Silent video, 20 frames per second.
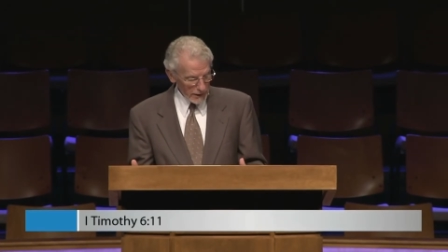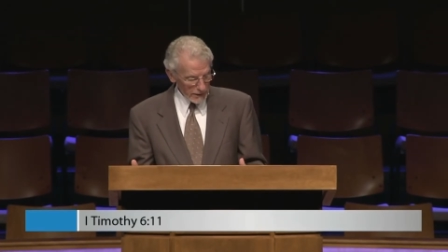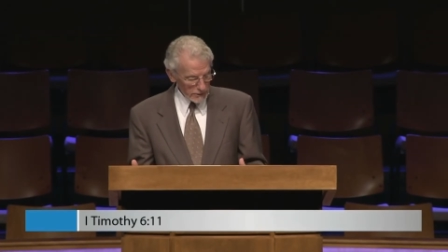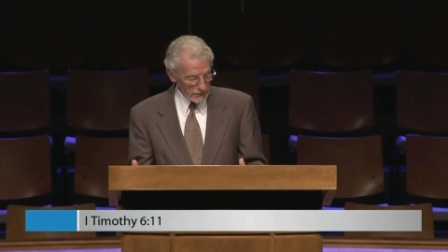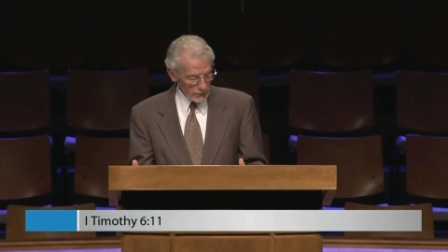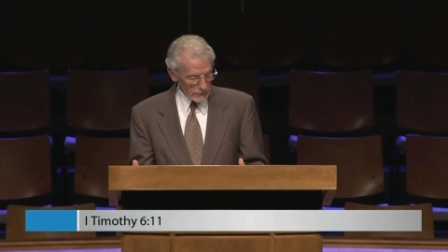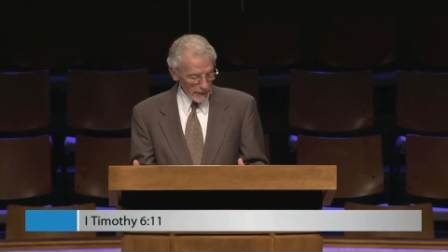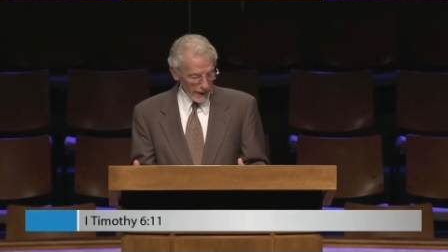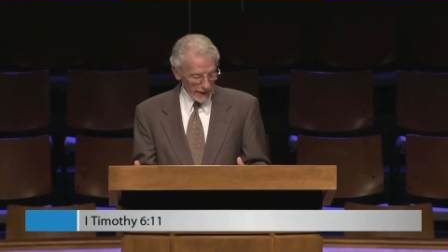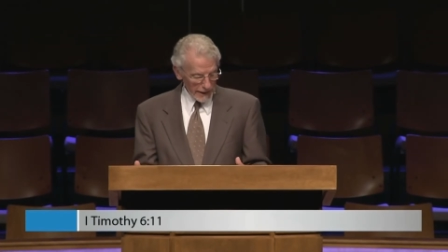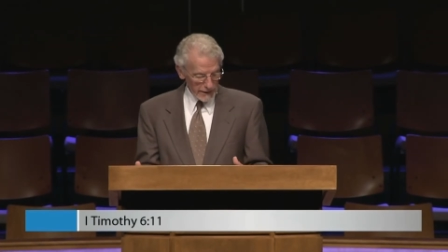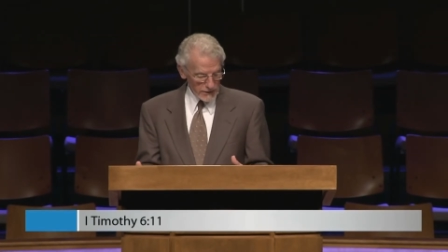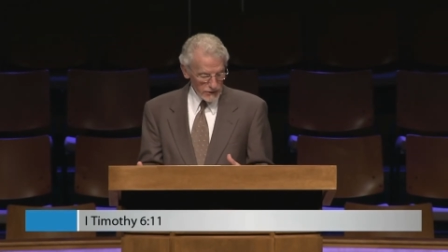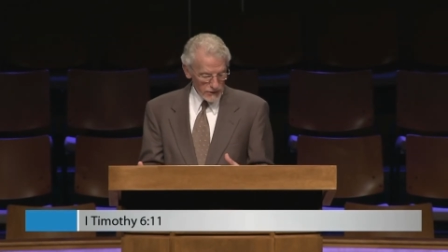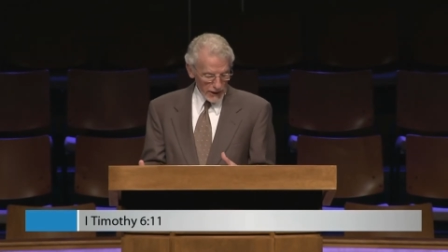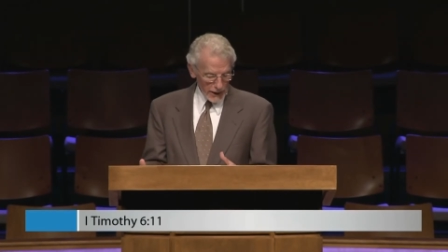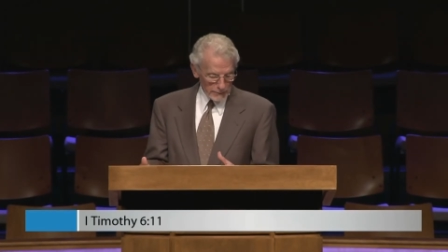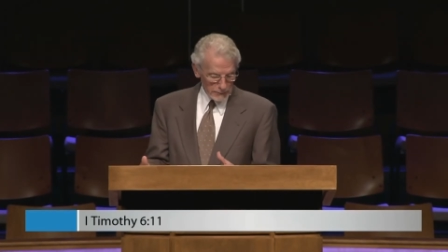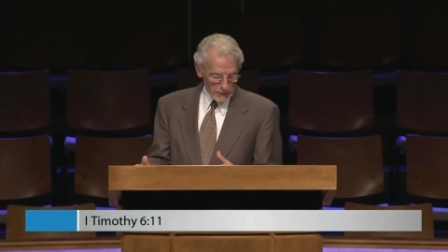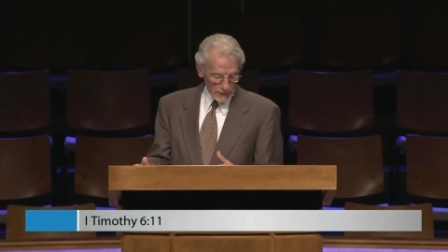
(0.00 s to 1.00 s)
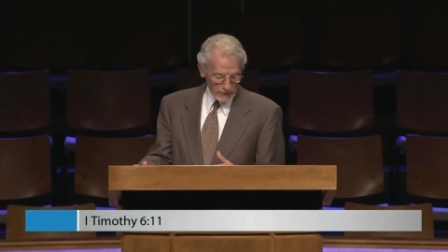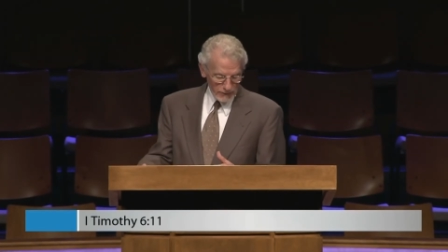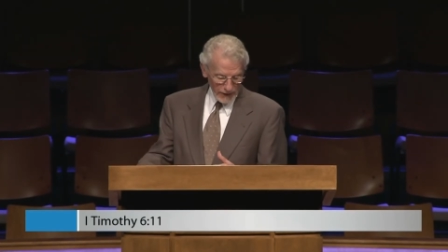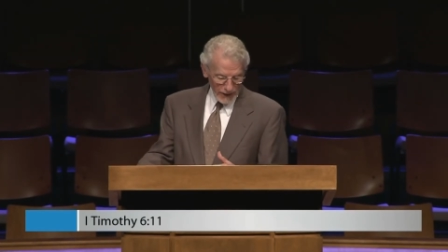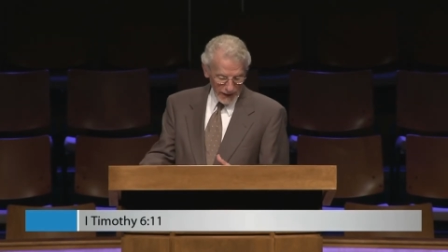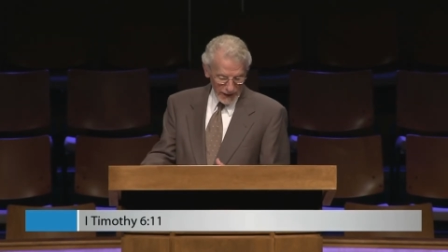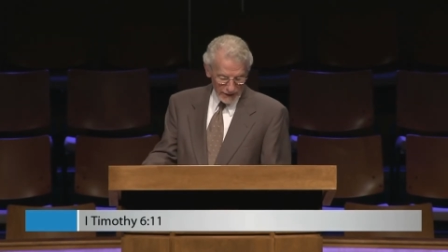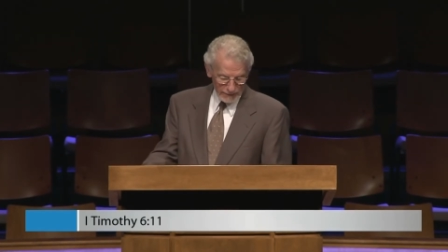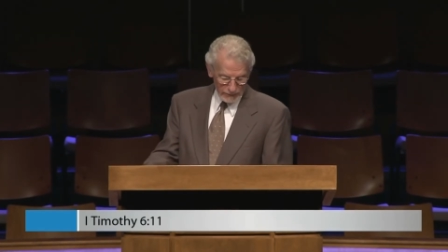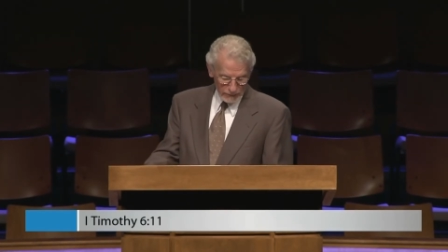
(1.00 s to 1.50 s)
So, back in chapter
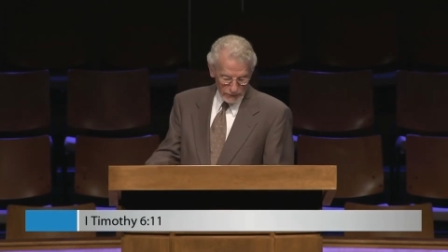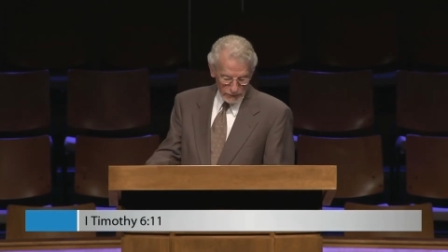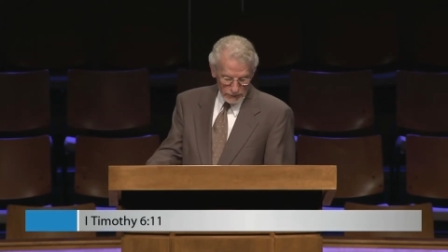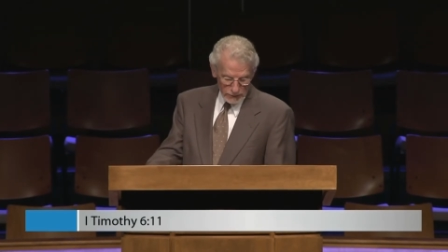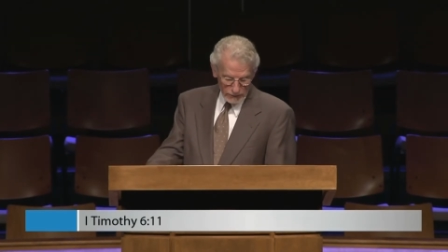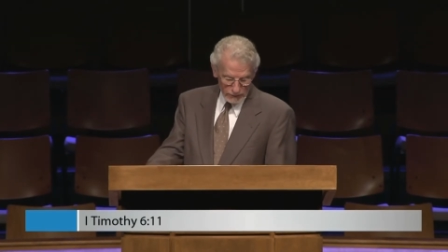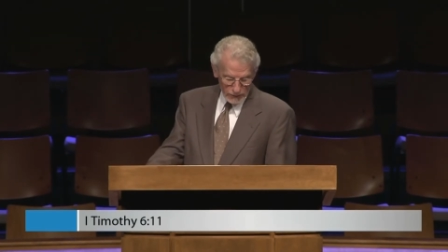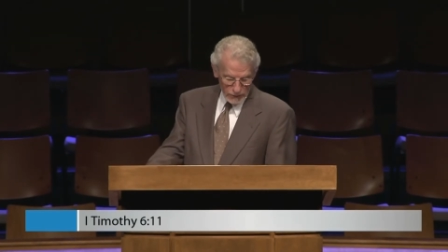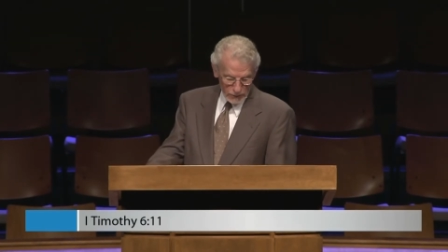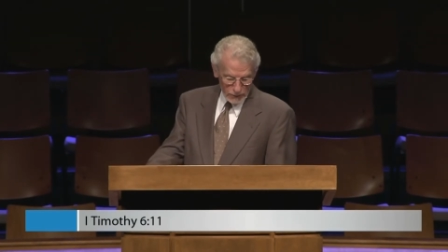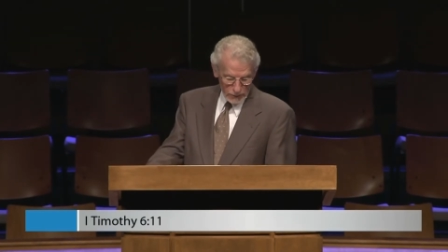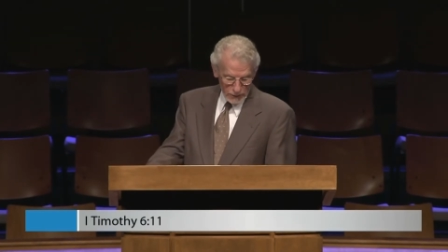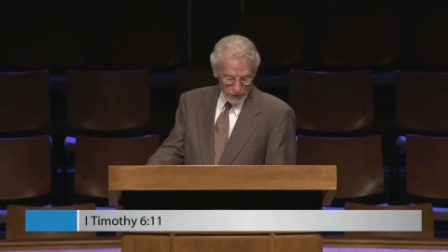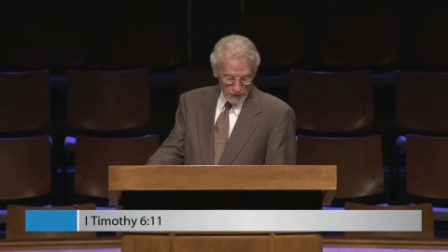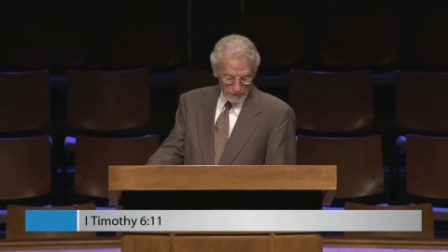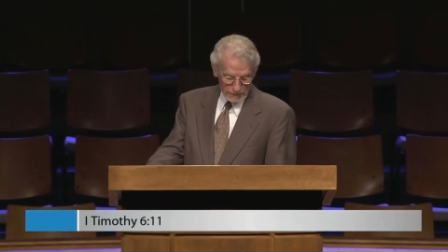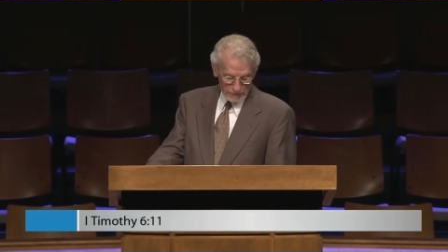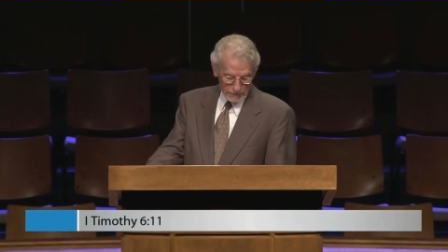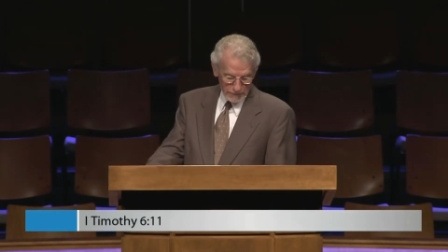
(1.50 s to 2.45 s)
5, verse 4